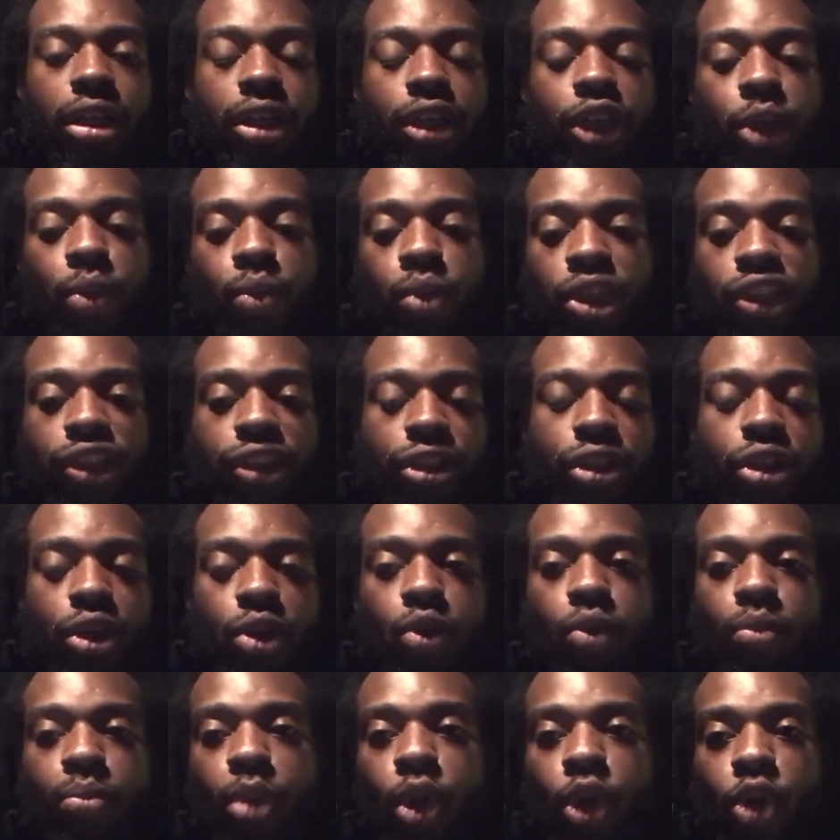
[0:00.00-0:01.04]
there wasn't
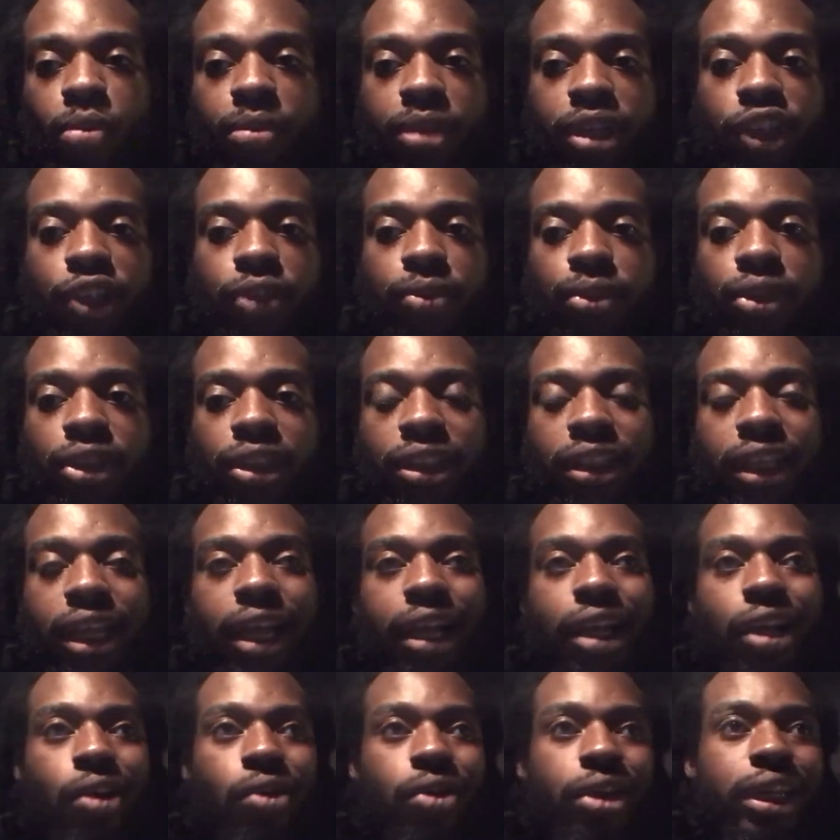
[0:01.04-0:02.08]
no moments where it's
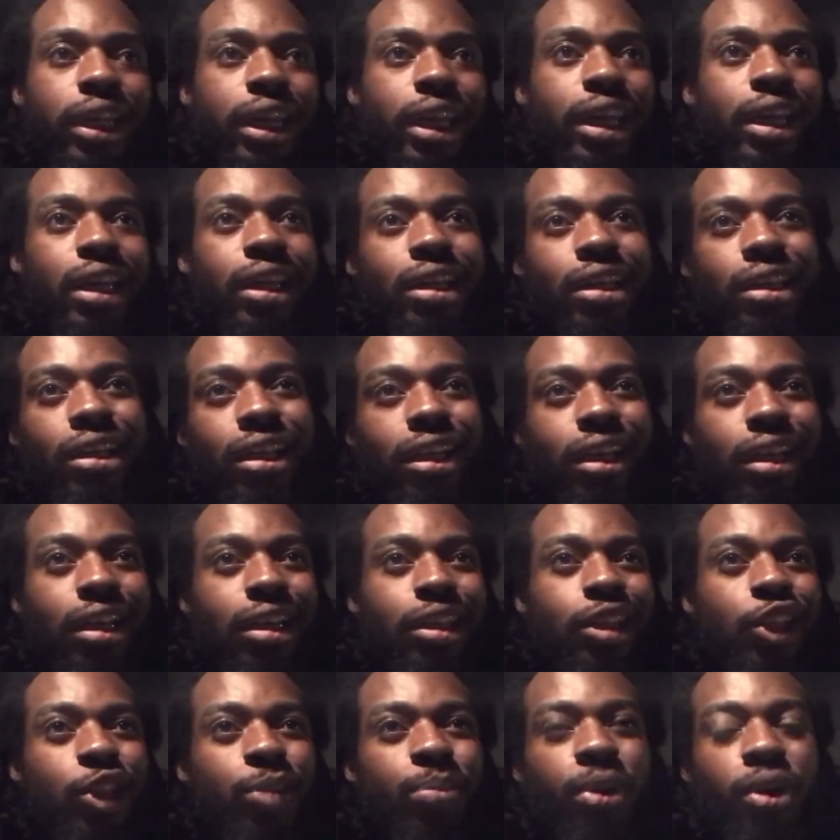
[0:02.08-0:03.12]
like, okay,
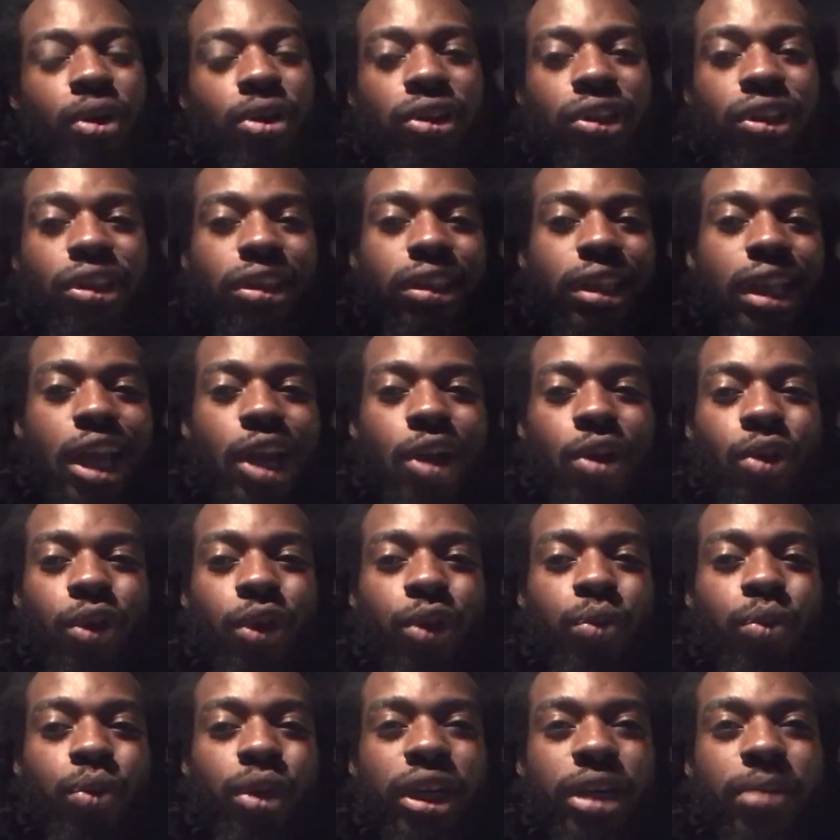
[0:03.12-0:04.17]
this person is not going to
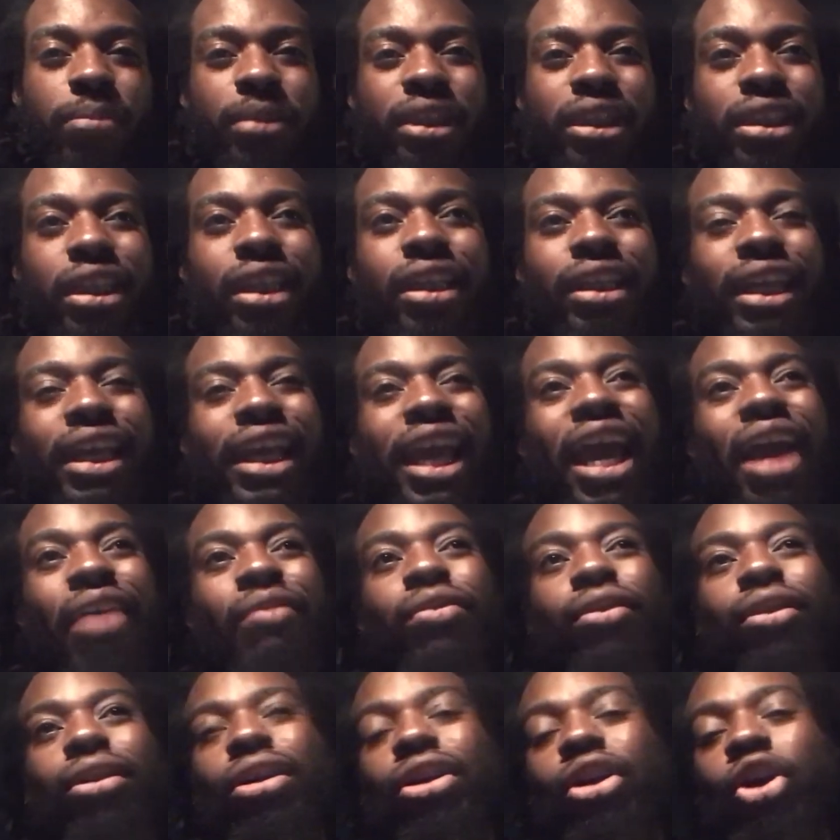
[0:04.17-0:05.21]
win, but then they have
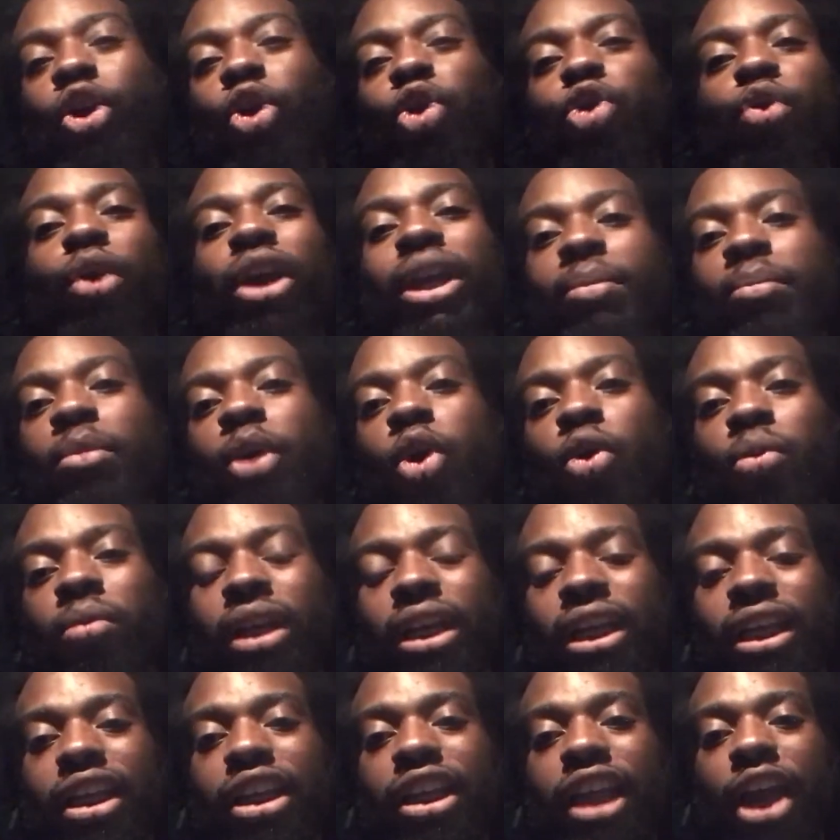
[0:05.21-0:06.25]
a great
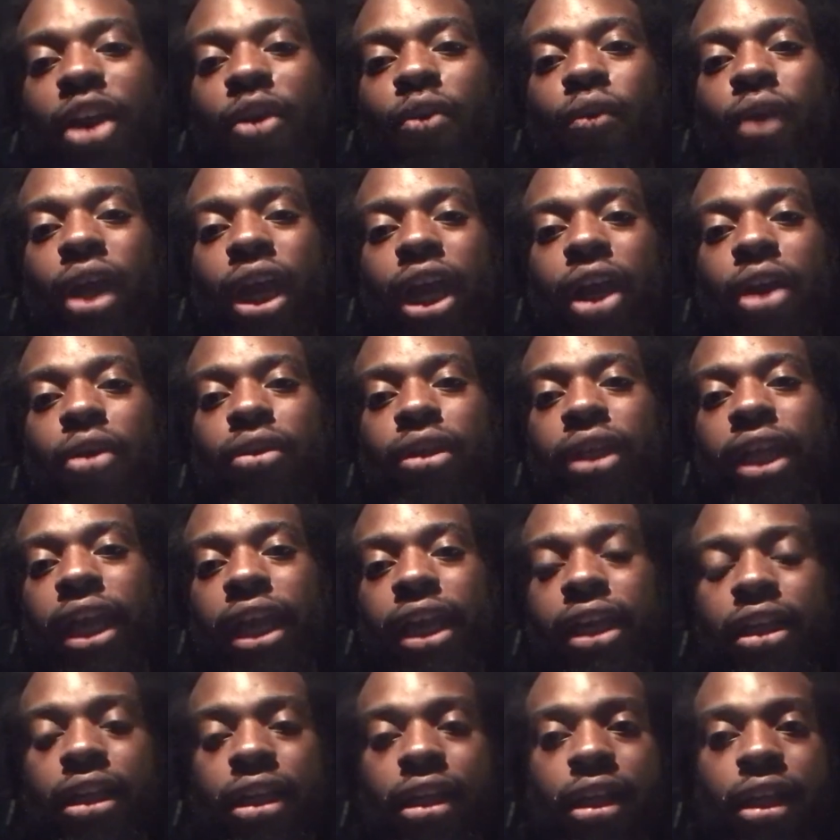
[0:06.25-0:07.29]
moment in that round
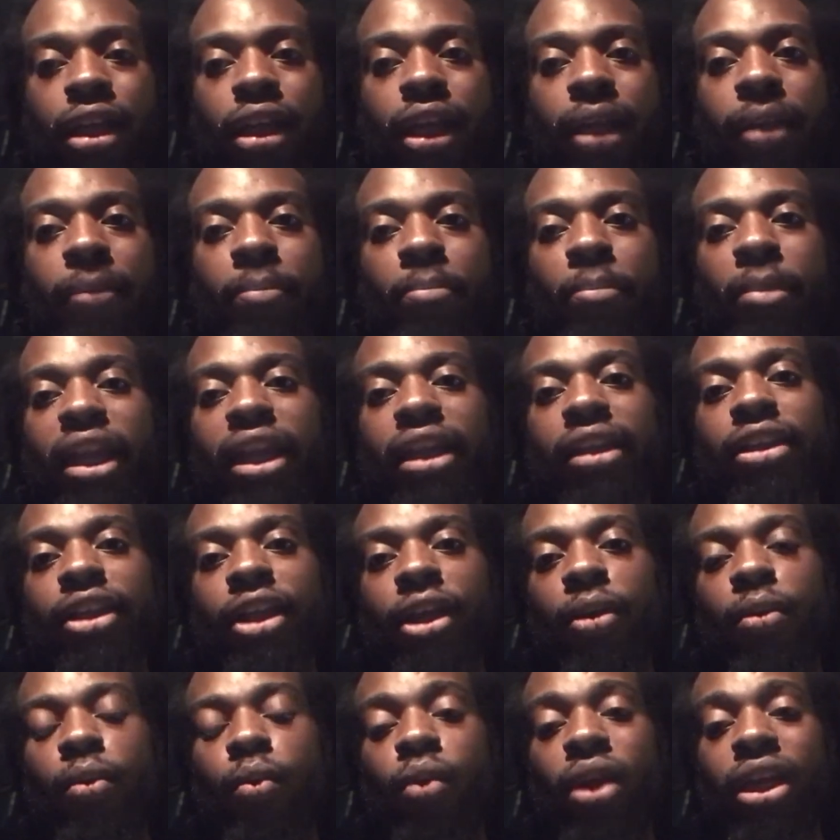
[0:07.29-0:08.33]
that made
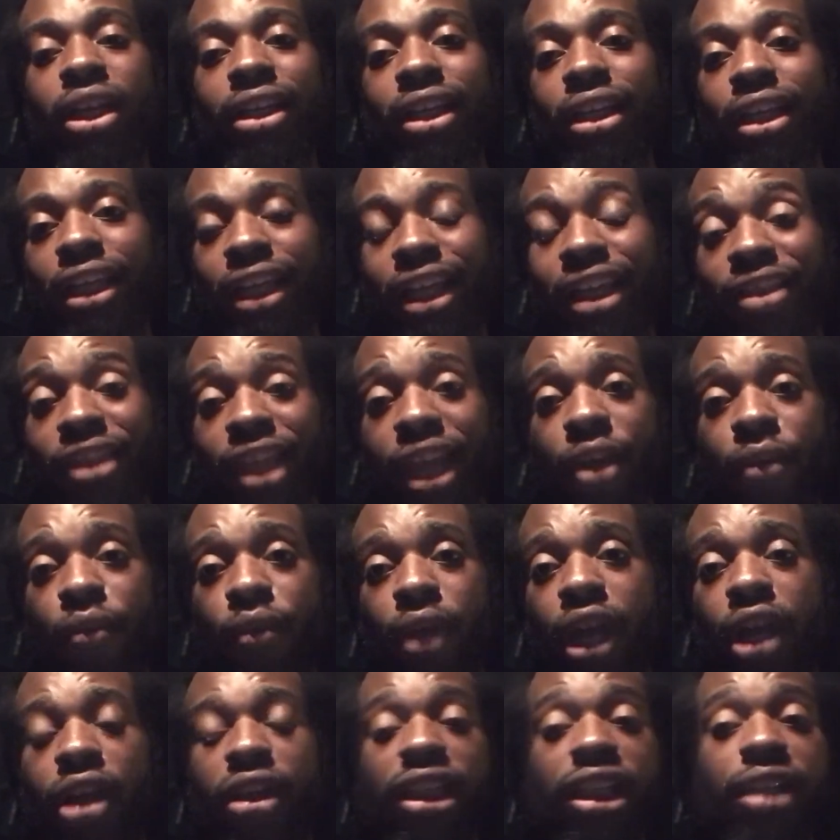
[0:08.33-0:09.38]
them win in that
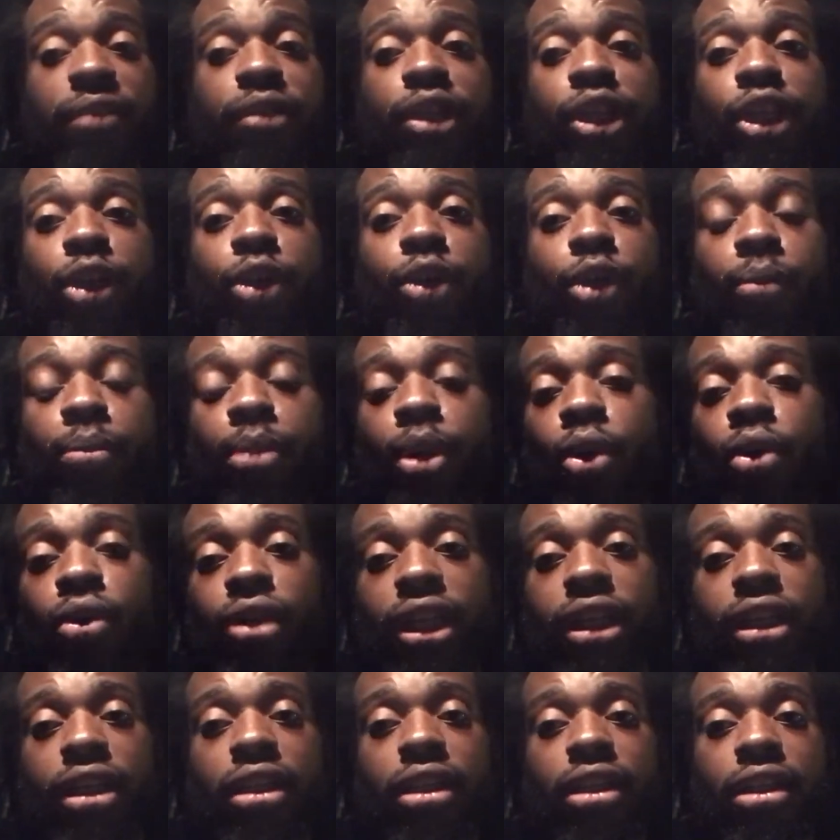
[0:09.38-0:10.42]
round, even though an
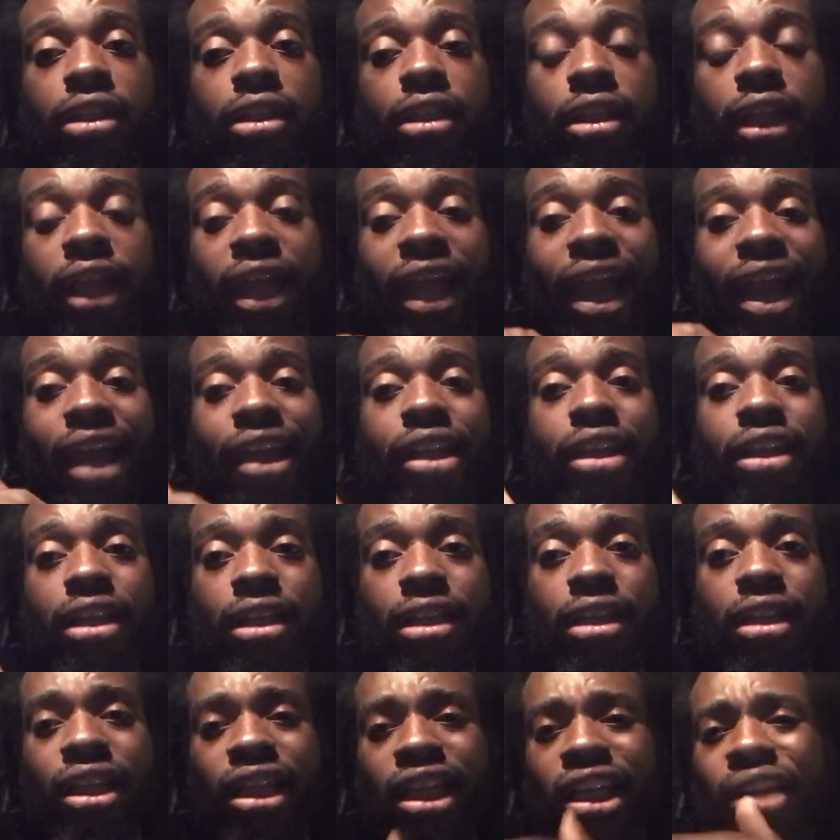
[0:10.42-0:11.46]
opponent had a
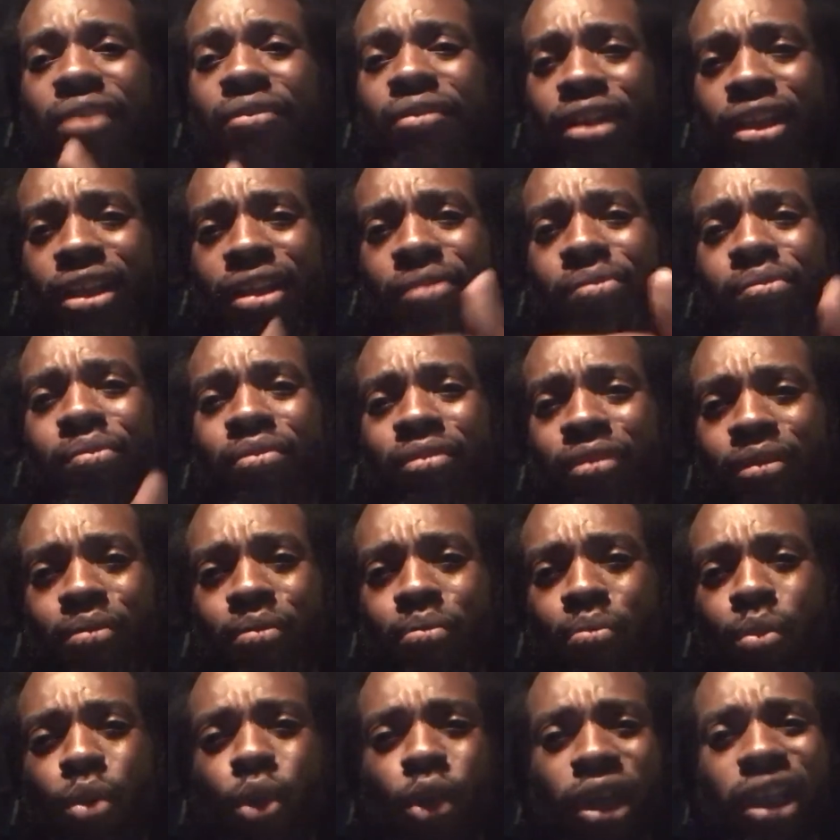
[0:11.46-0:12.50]
even
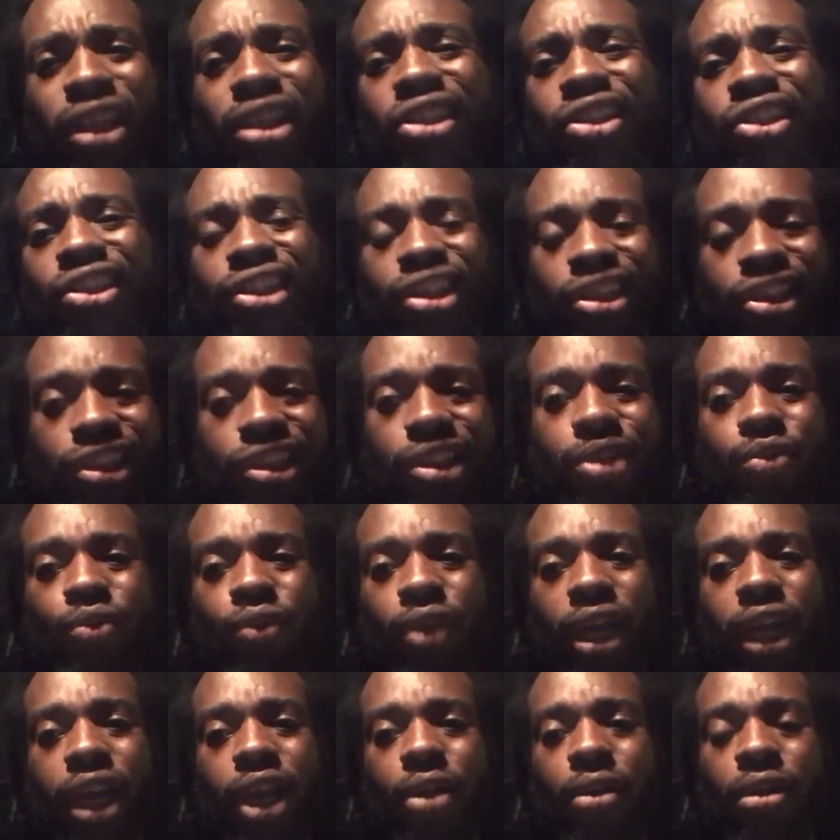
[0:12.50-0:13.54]
more consistent
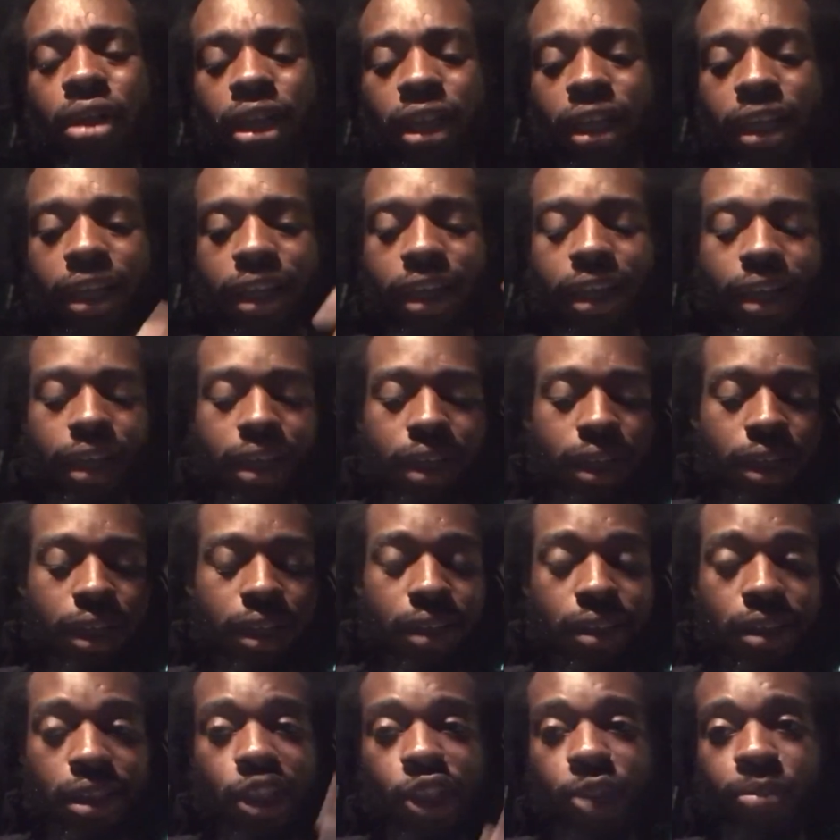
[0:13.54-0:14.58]
round.
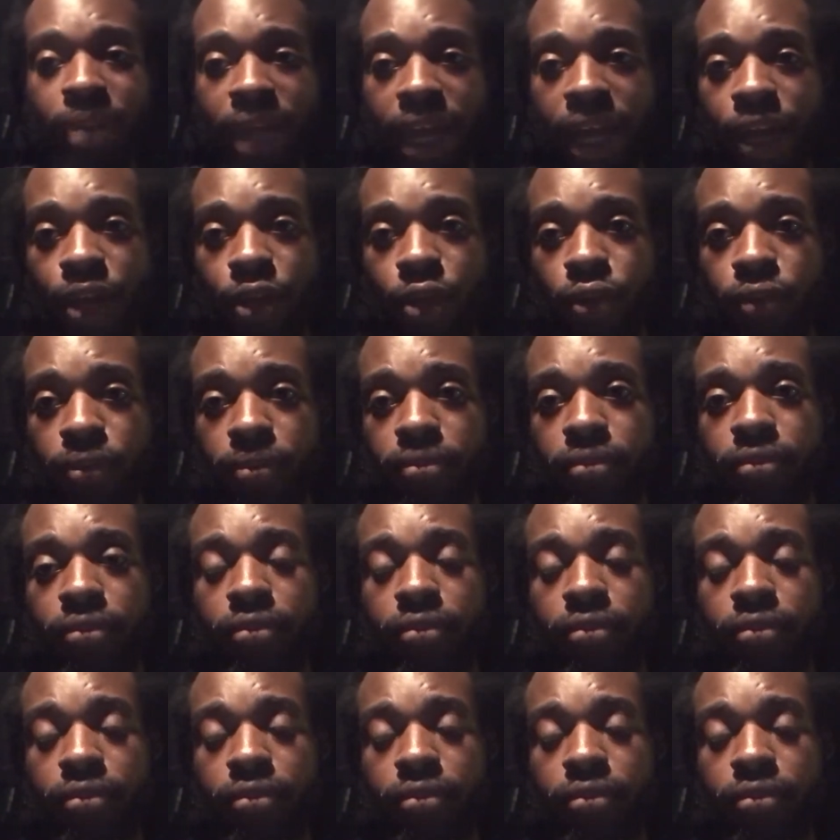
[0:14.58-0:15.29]
This battle